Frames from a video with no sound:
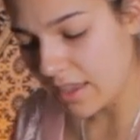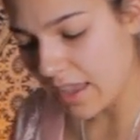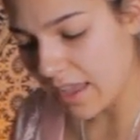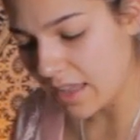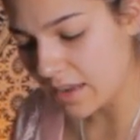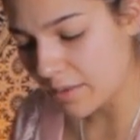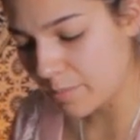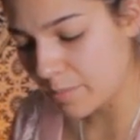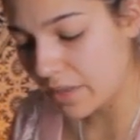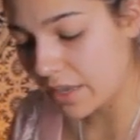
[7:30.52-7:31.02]

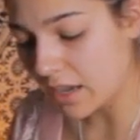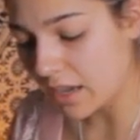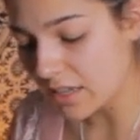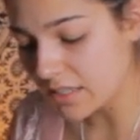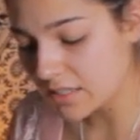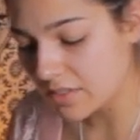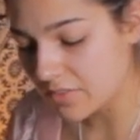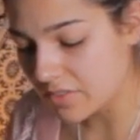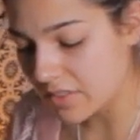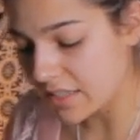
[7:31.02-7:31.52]
And
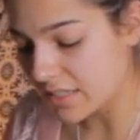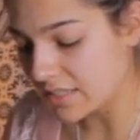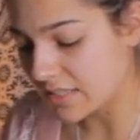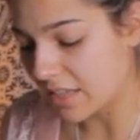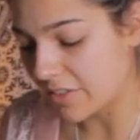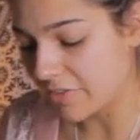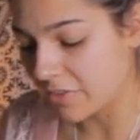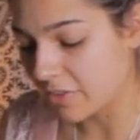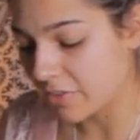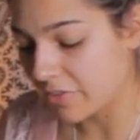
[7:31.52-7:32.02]
because of this,
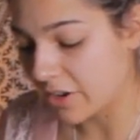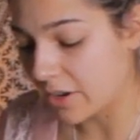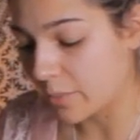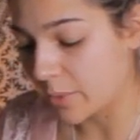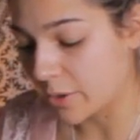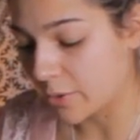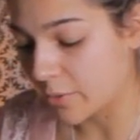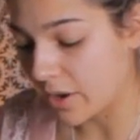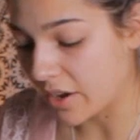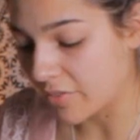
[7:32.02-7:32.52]
they feel very
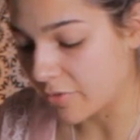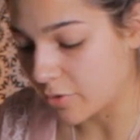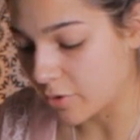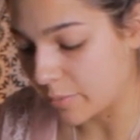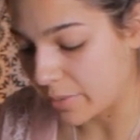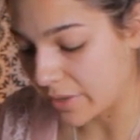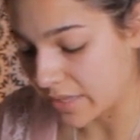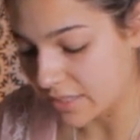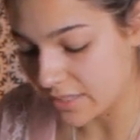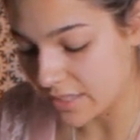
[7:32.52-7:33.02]
regretful
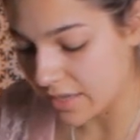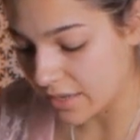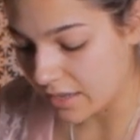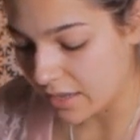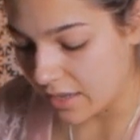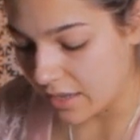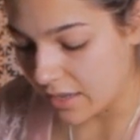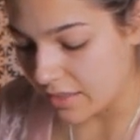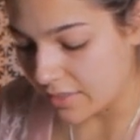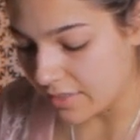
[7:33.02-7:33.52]
because they,
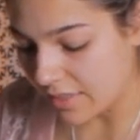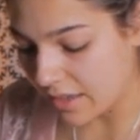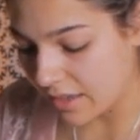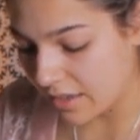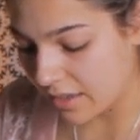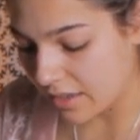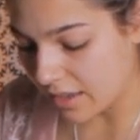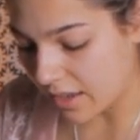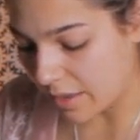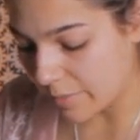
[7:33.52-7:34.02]

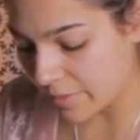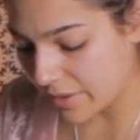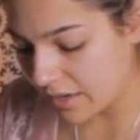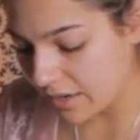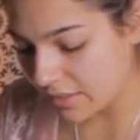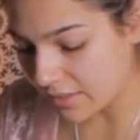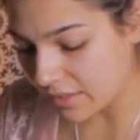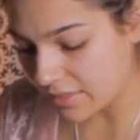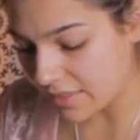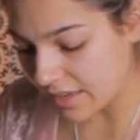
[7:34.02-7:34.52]
they, I'm
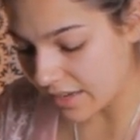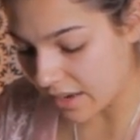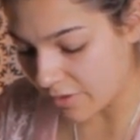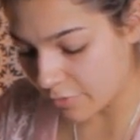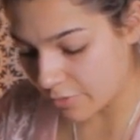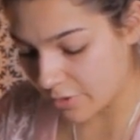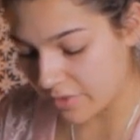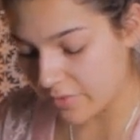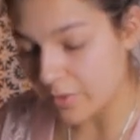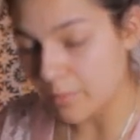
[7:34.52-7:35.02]
getting that they
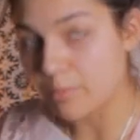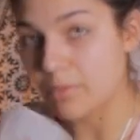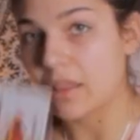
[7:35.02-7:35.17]
never even